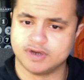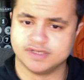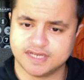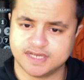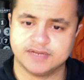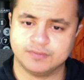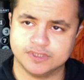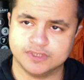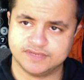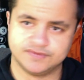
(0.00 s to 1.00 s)
signing
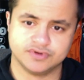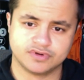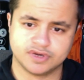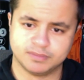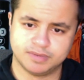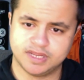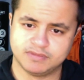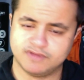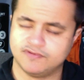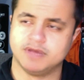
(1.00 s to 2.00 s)
was if you're not going to play him
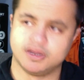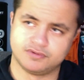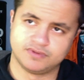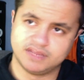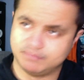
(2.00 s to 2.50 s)
over Michael Keane.